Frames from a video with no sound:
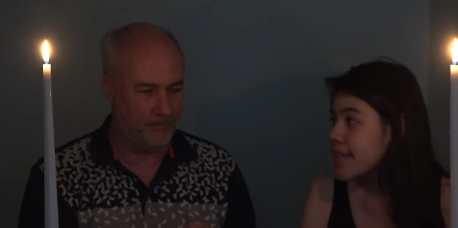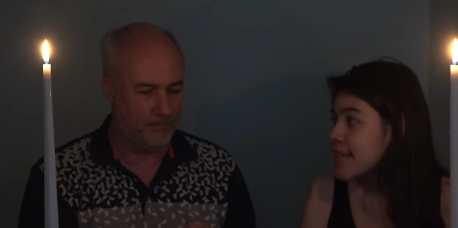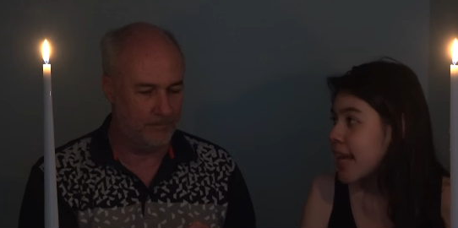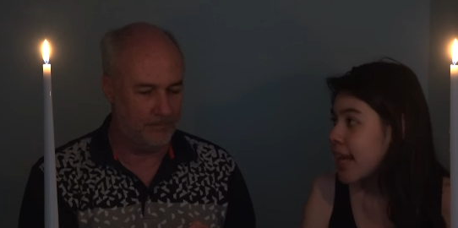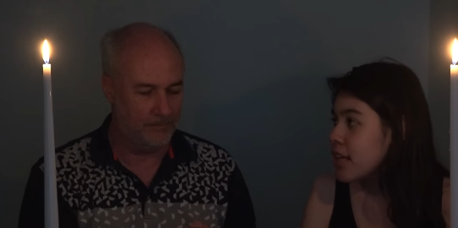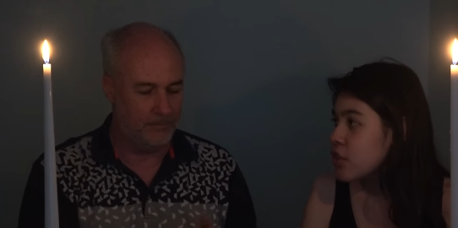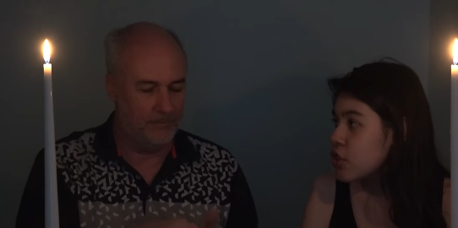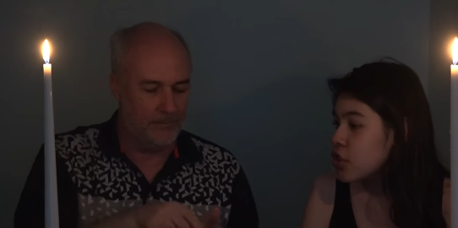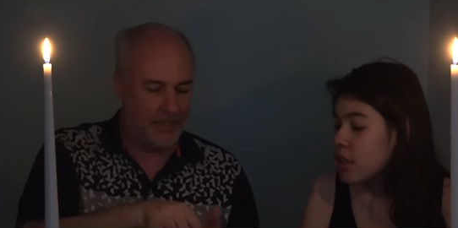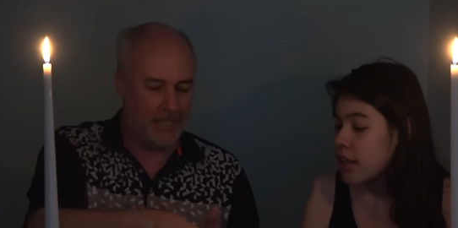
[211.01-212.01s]
Speaker 1: the
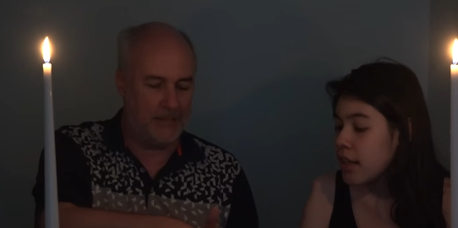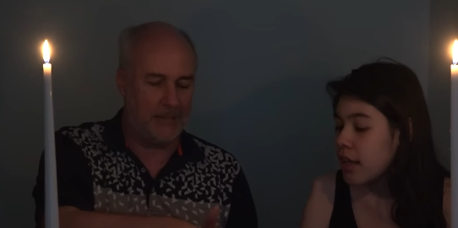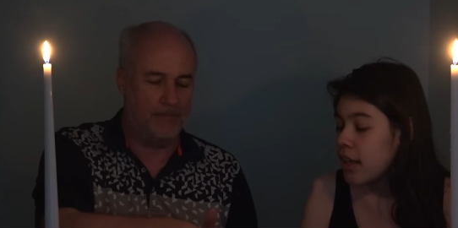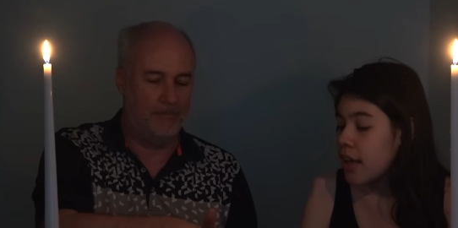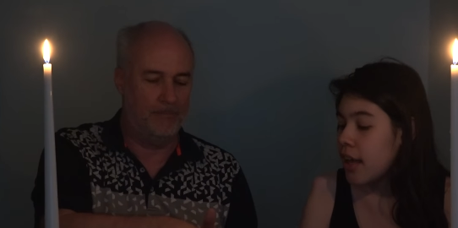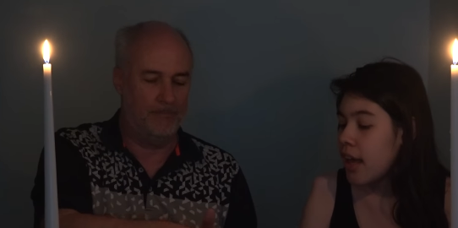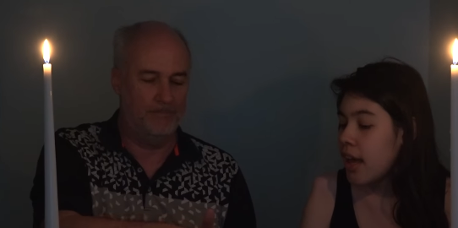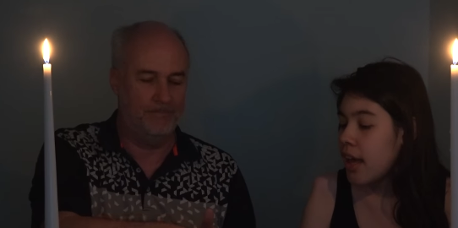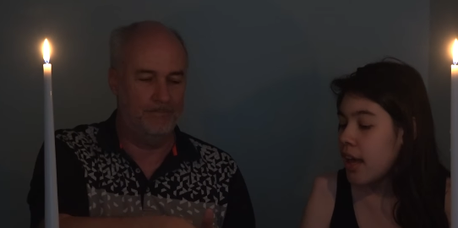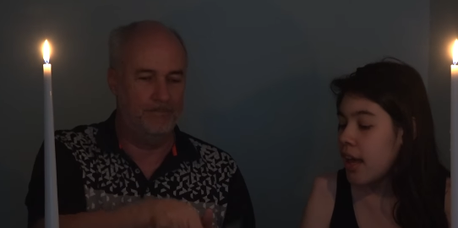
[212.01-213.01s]
sage. Yes.
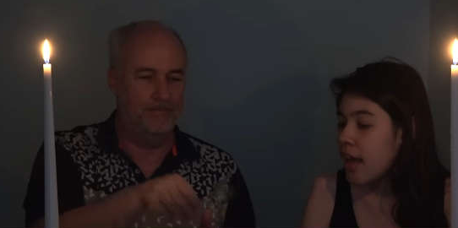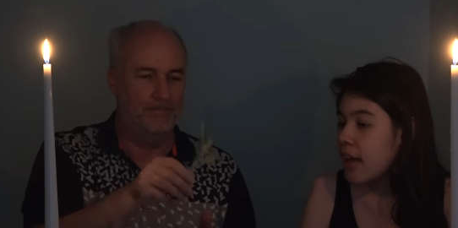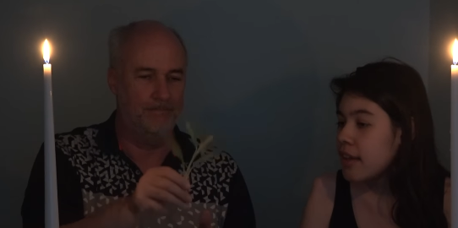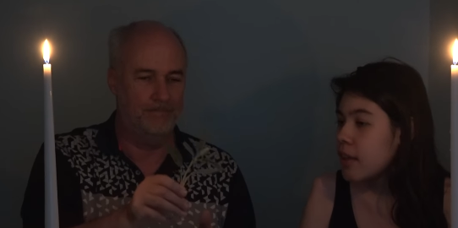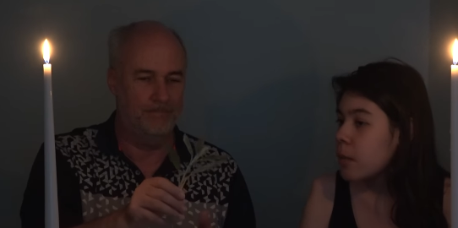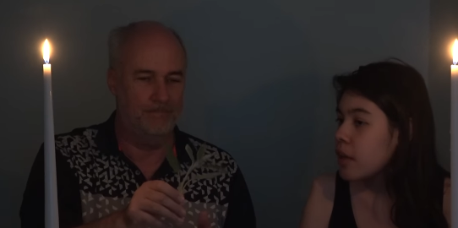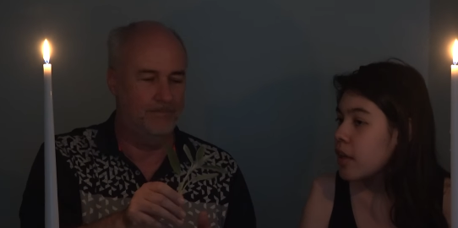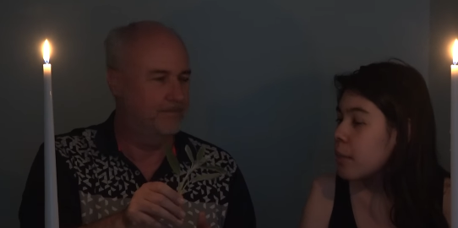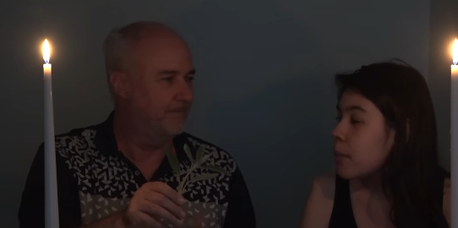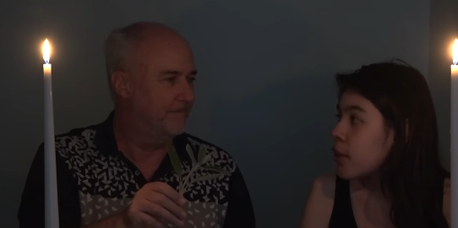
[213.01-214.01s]
And then we're
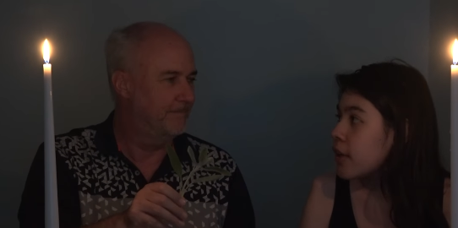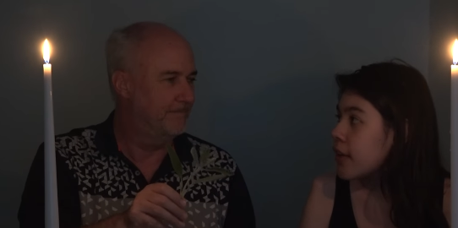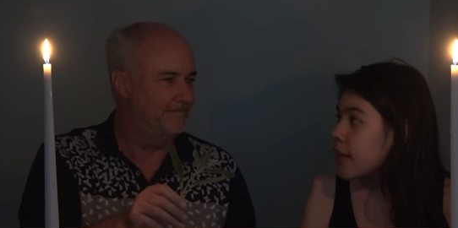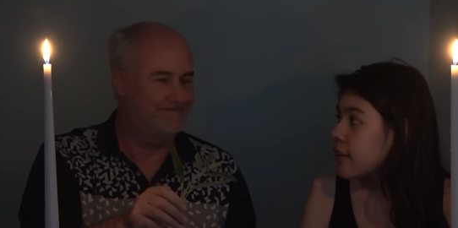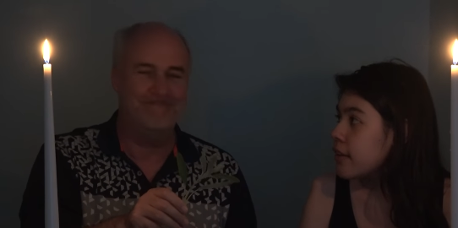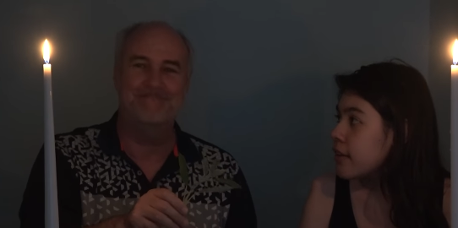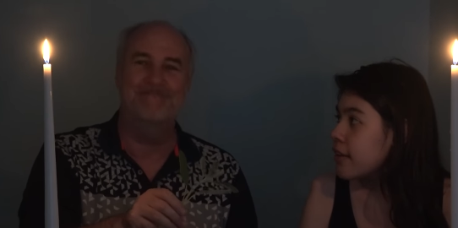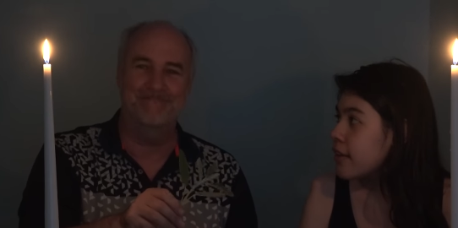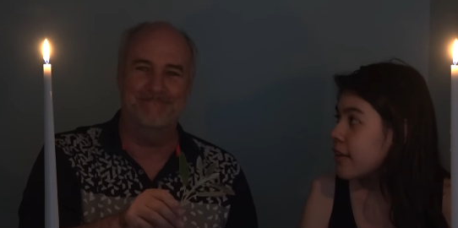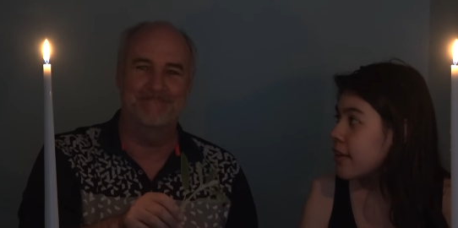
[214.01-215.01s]
gonna burn it.
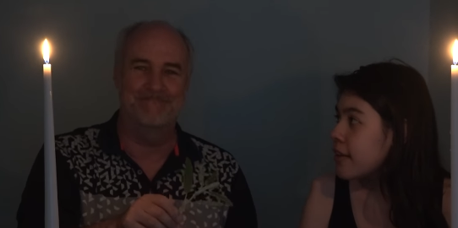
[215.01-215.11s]
Hmm.